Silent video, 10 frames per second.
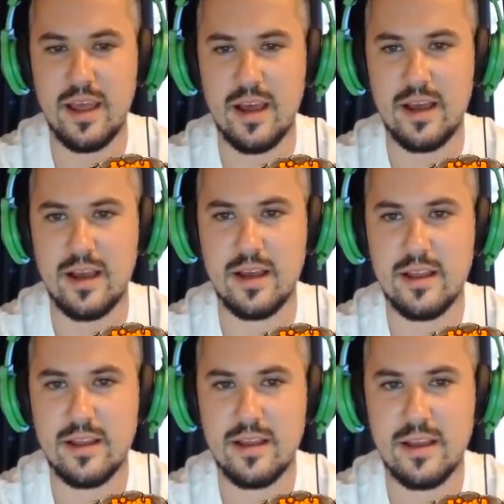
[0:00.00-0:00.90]
Uh,
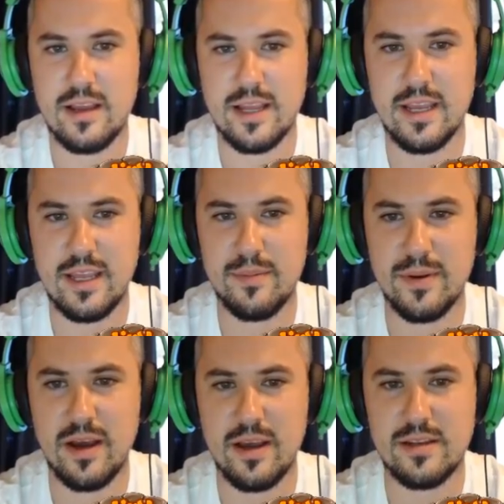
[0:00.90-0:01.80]
I can keep an
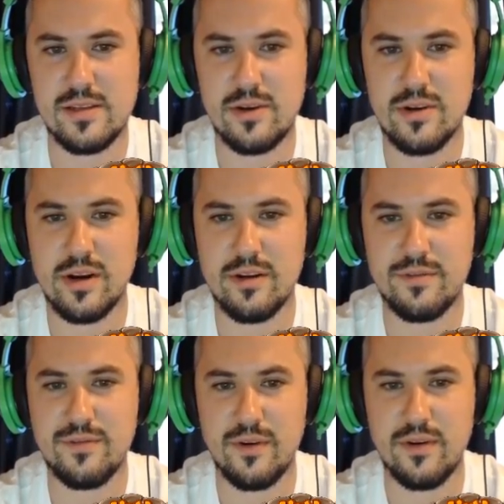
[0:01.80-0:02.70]
eye on his hunger,
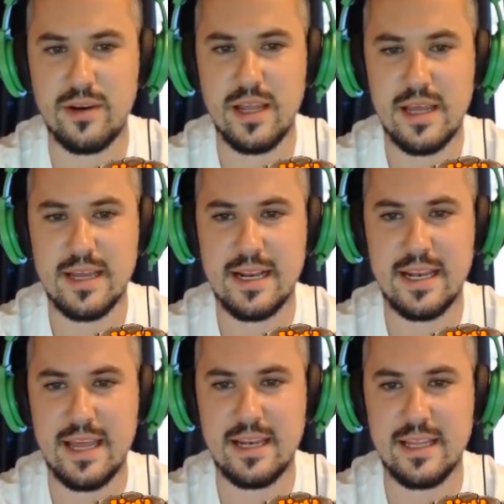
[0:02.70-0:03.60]
fun,
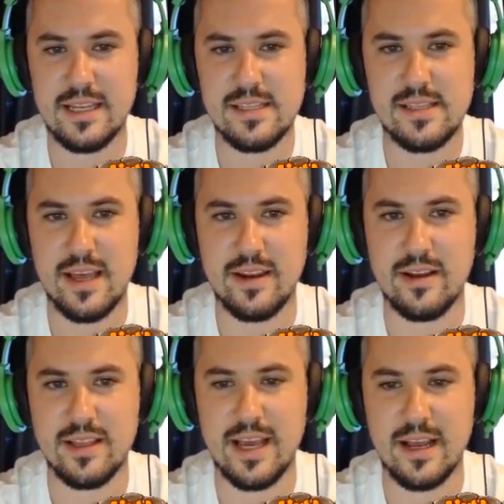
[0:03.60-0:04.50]
cleanliness, and
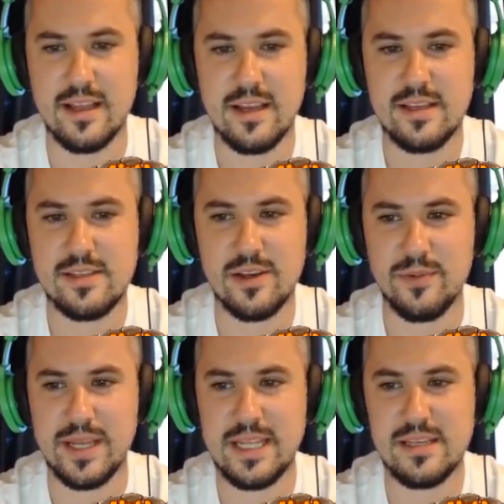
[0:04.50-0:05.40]
all that. So
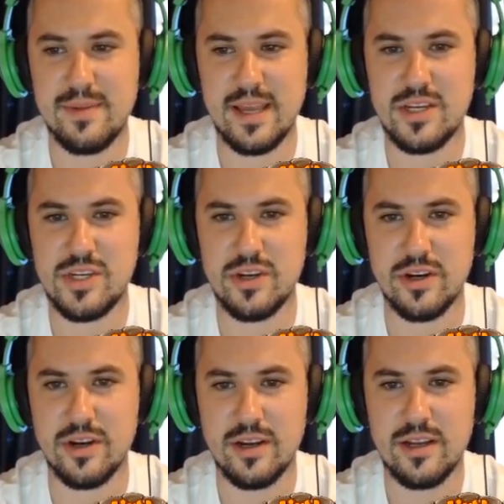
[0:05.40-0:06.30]
we need to make
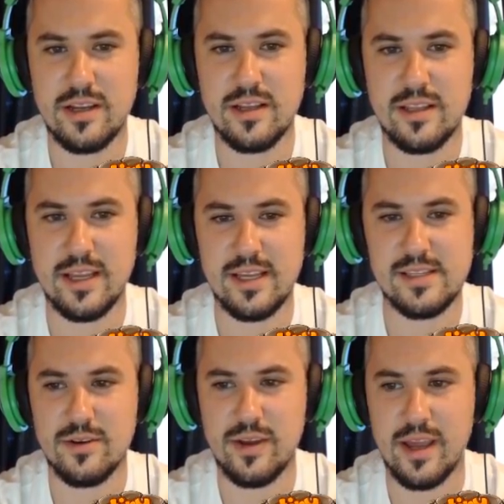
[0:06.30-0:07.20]
sure that he's
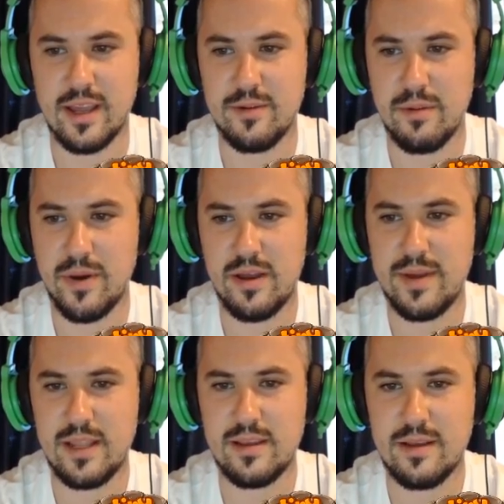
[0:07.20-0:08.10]
okay. Can we buy him
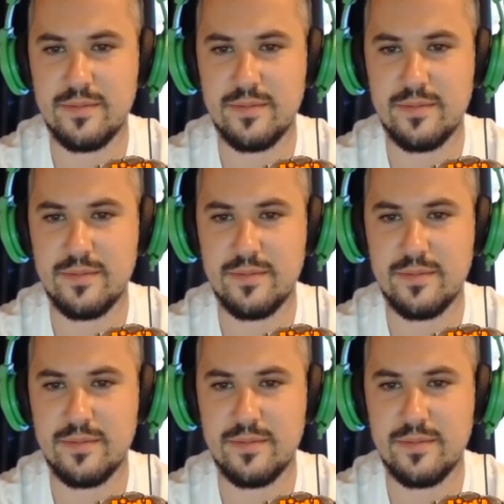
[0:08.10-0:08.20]
anything?